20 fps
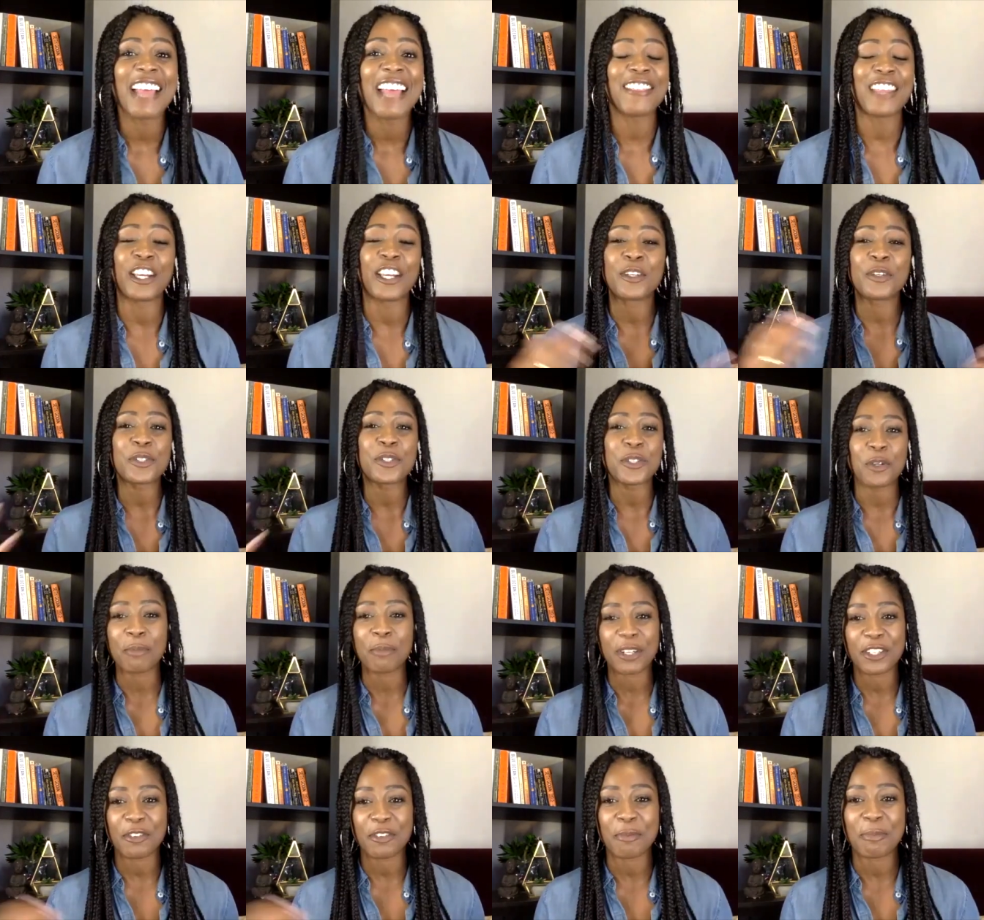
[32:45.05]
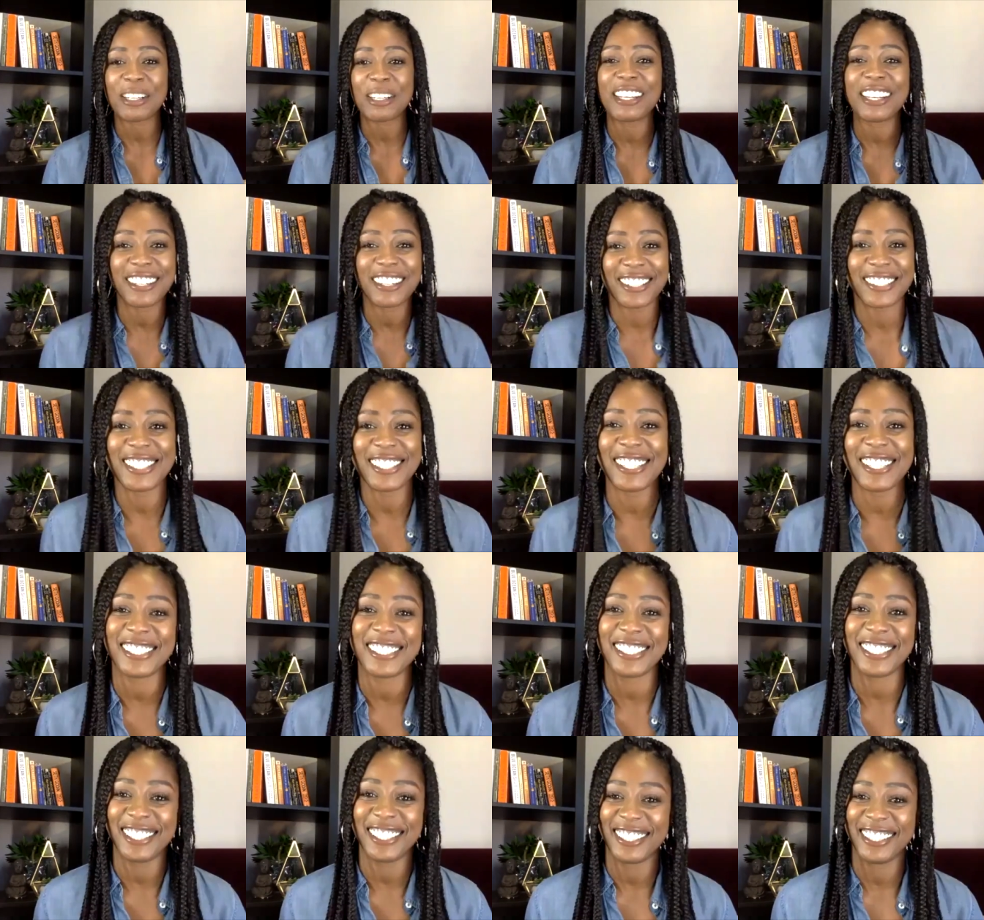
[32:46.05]
Thank you so much for being here,
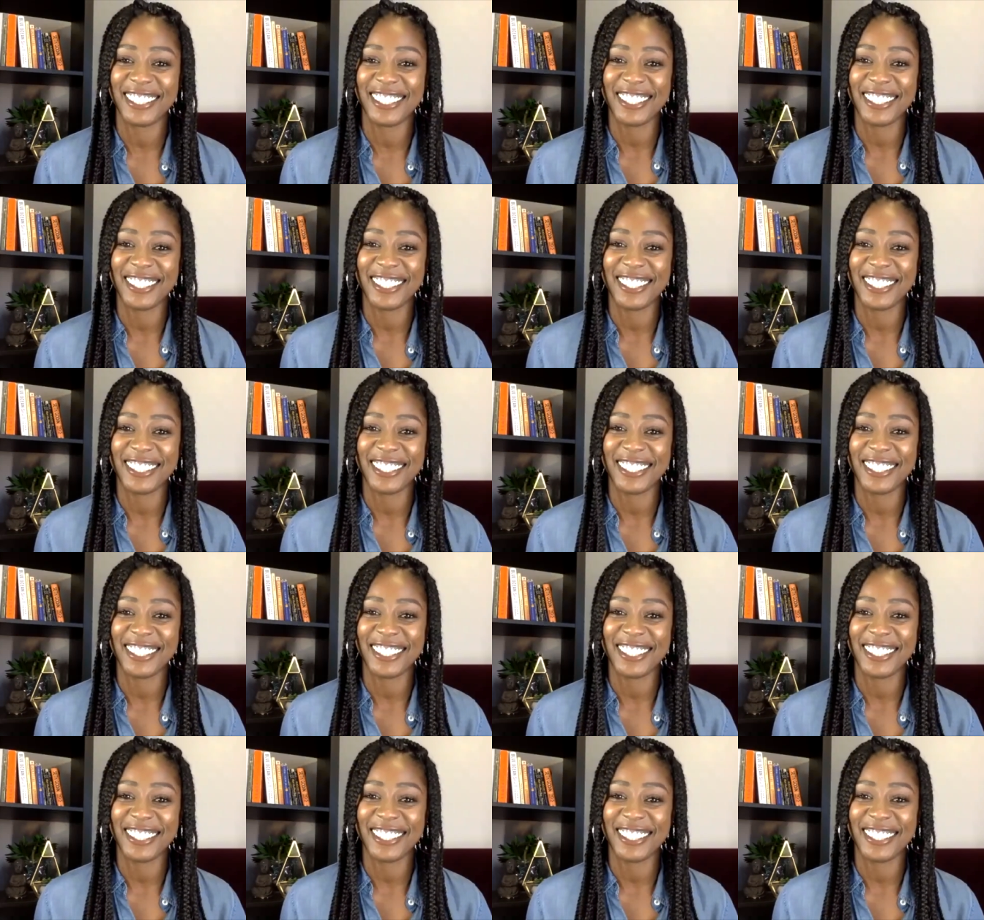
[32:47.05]
Stacie.